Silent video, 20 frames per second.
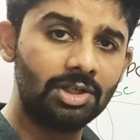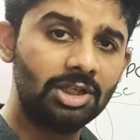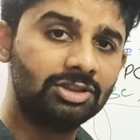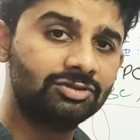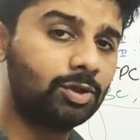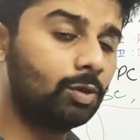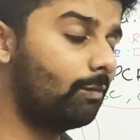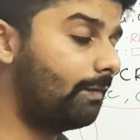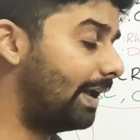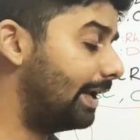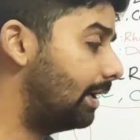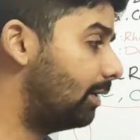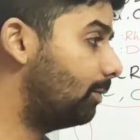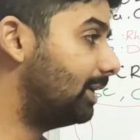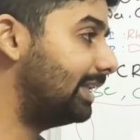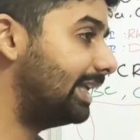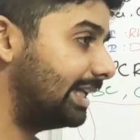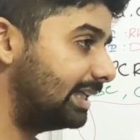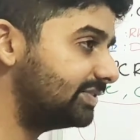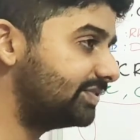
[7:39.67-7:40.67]
So whenever
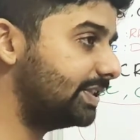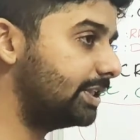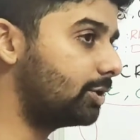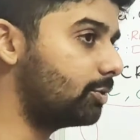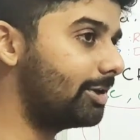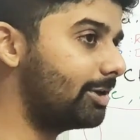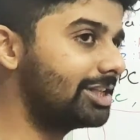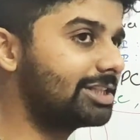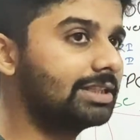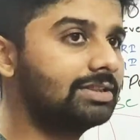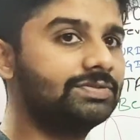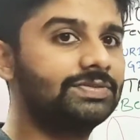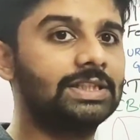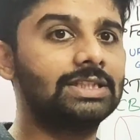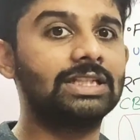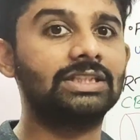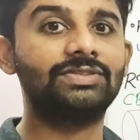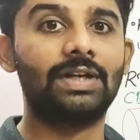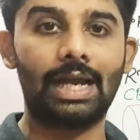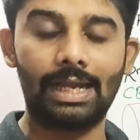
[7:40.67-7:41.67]
there is situations such
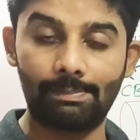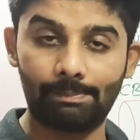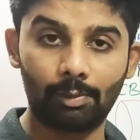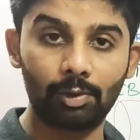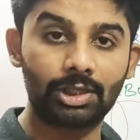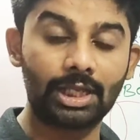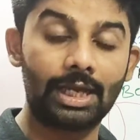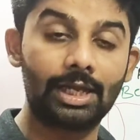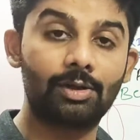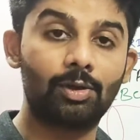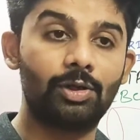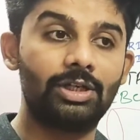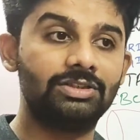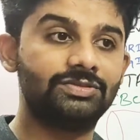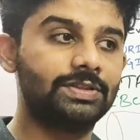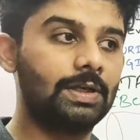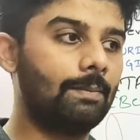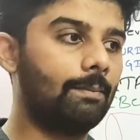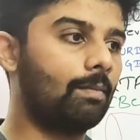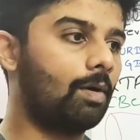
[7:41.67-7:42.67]
as
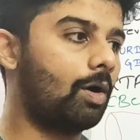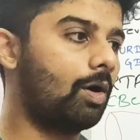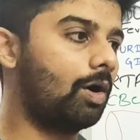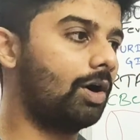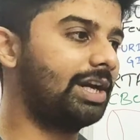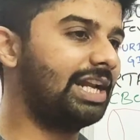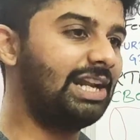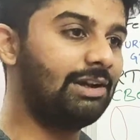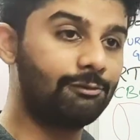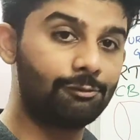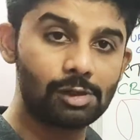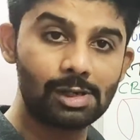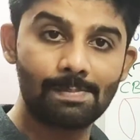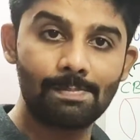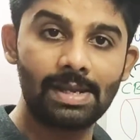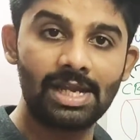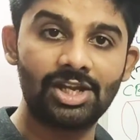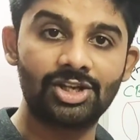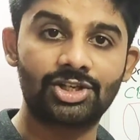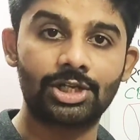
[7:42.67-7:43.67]
hypothyroidism or
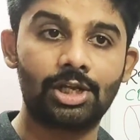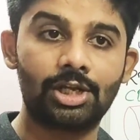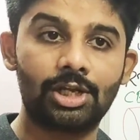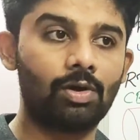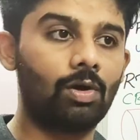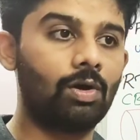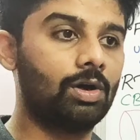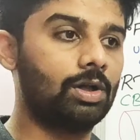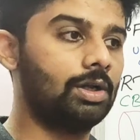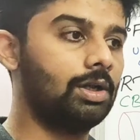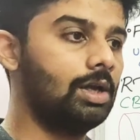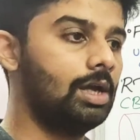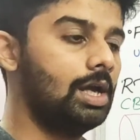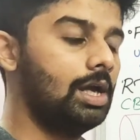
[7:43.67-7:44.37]
inflammation or